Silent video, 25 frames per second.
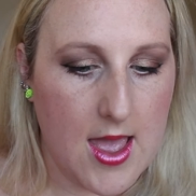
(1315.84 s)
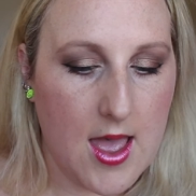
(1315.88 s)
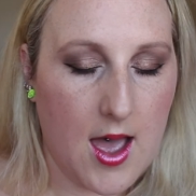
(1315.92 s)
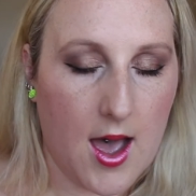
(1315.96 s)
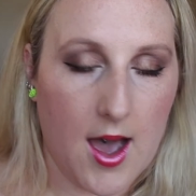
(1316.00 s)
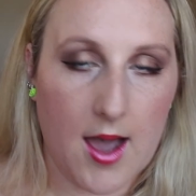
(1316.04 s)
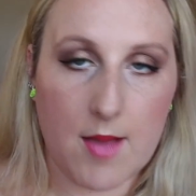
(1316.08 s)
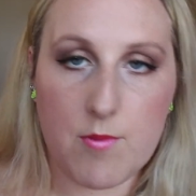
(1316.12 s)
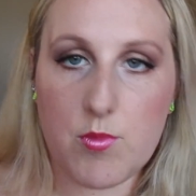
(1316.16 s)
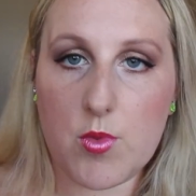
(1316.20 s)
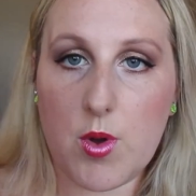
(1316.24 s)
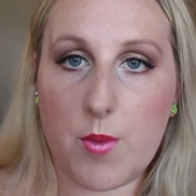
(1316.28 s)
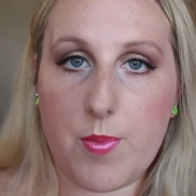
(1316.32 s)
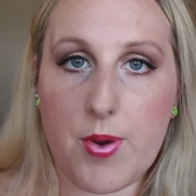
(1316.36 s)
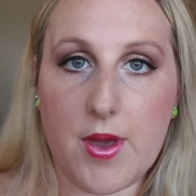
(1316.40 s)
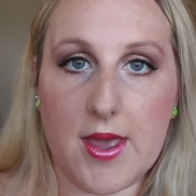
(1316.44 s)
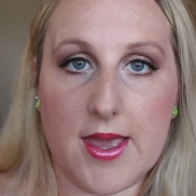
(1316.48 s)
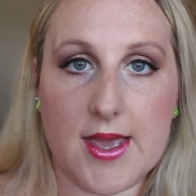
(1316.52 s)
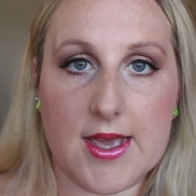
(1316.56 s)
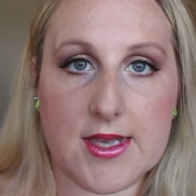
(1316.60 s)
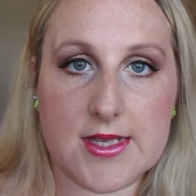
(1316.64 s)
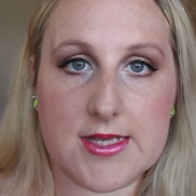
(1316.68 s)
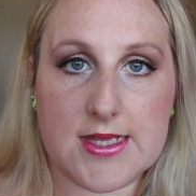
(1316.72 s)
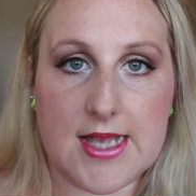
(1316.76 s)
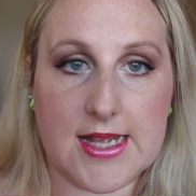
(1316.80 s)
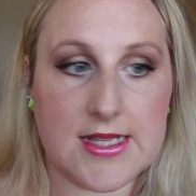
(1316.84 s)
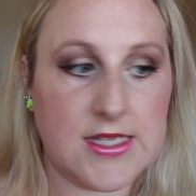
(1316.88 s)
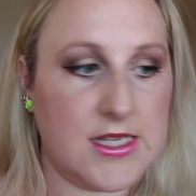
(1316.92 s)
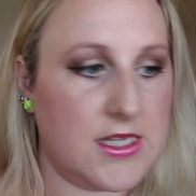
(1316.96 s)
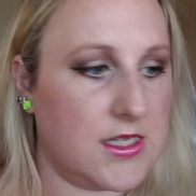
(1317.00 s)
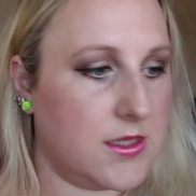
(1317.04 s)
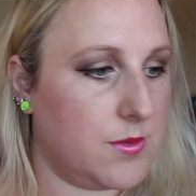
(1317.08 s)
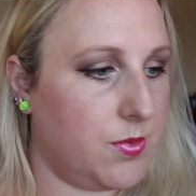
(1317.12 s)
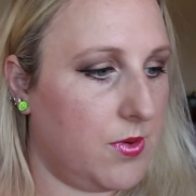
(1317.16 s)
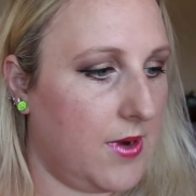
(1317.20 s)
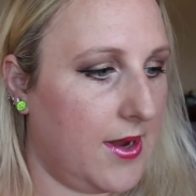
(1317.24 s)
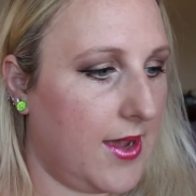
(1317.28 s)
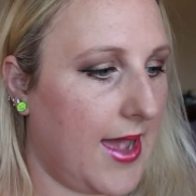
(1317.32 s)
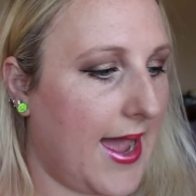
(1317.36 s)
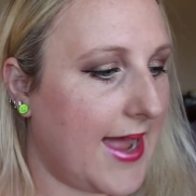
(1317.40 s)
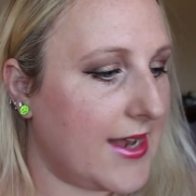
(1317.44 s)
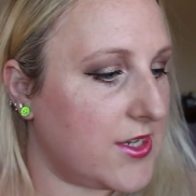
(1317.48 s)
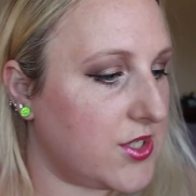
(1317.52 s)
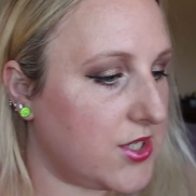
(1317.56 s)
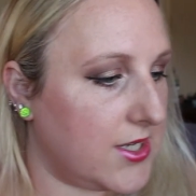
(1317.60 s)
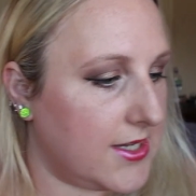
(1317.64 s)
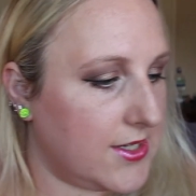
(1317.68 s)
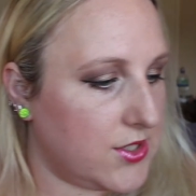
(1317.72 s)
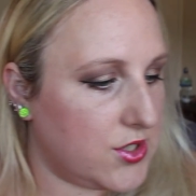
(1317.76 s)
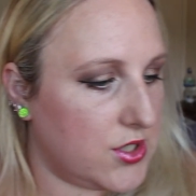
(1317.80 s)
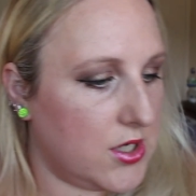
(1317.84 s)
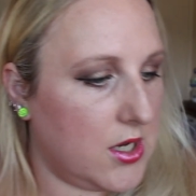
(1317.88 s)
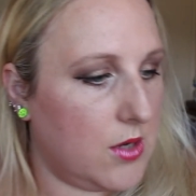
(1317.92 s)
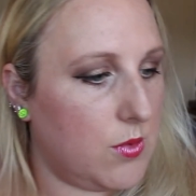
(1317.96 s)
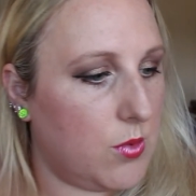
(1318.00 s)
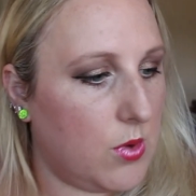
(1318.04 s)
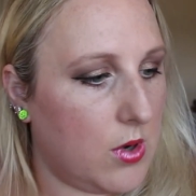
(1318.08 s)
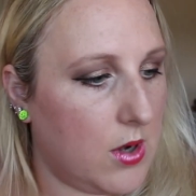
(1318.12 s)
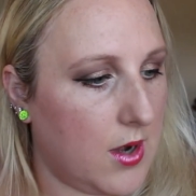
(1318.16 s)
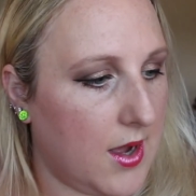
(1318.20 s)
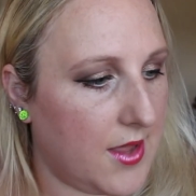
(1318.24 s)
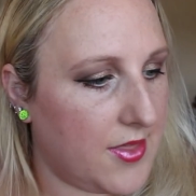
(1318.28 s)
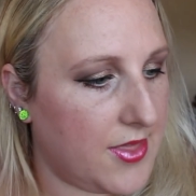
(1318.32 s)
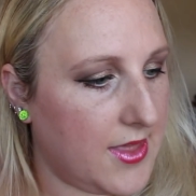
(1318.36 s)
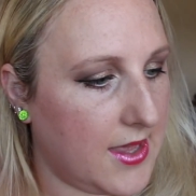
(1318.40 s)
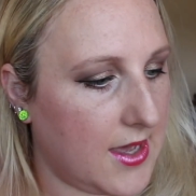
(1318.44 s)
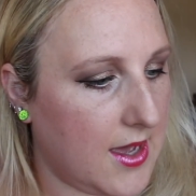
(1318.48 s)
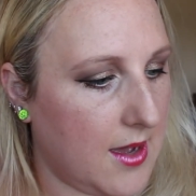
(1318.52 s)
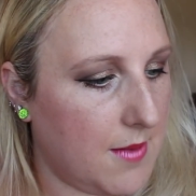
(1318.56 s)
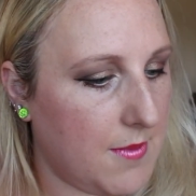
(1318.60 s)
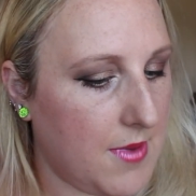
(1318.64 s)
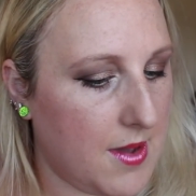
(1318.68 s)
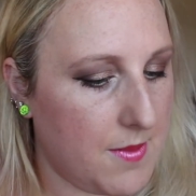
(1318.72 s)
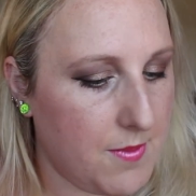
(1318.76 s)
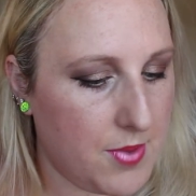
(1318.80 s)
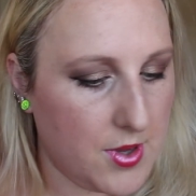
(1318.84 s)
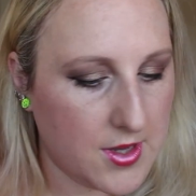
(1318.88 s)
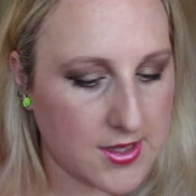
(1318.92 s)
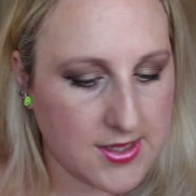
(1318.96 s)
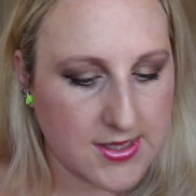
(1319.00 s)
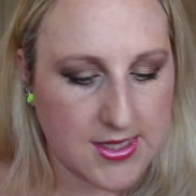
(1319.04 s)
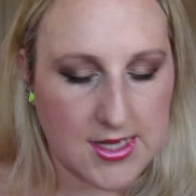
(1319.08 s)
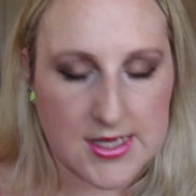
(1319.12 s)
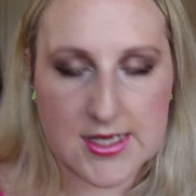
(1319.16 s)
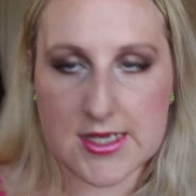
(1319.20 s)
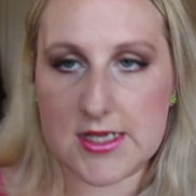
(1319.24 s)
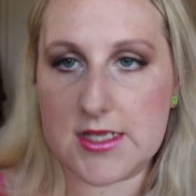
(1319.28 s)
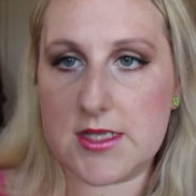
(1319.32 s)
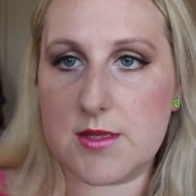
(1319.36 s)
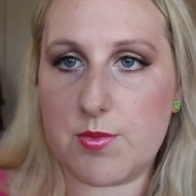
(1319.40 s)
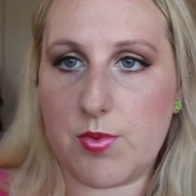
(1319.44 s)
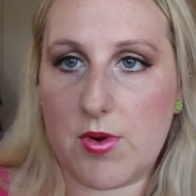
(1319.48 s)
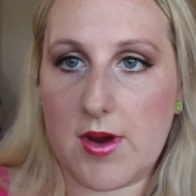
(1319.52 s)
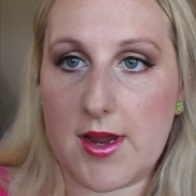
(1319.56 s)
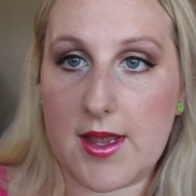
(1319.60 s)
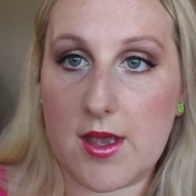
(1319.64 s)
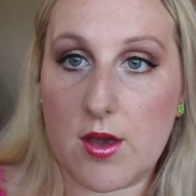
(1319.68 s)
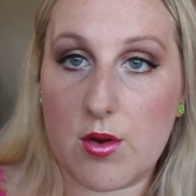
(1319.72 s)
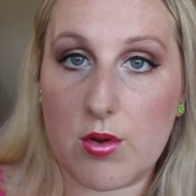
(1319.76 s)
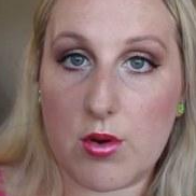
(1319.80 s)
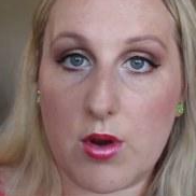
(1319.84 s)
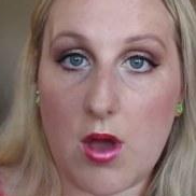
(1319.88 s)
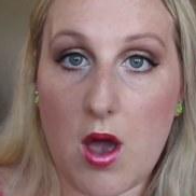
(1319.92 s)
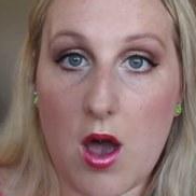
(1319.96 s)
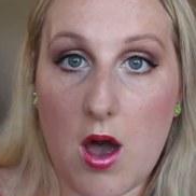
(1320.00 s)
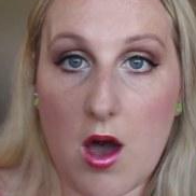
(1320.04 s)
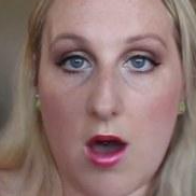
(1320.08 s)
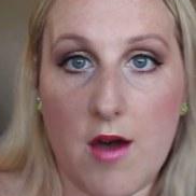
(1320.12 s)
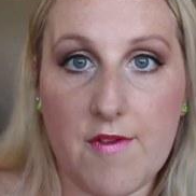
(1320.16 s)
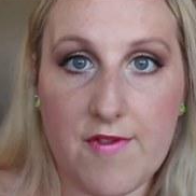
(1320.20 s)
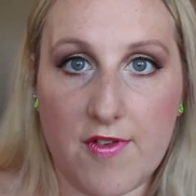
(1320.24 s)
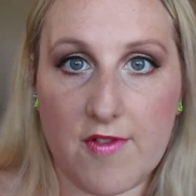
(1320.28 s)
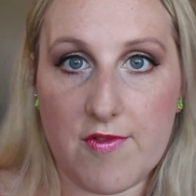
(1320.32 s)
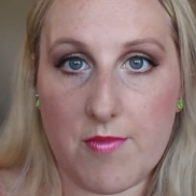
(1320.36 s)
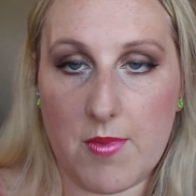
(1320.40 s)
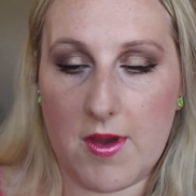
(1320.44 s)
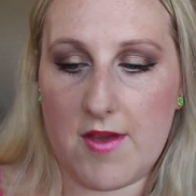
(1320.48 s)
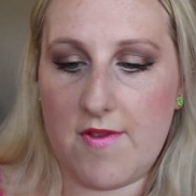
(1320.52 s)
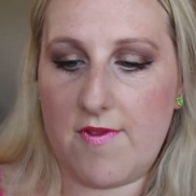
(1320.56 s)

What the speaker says: I'm not putting a setting spray. Actually, do you know what? I think I might put a setting spray on half of my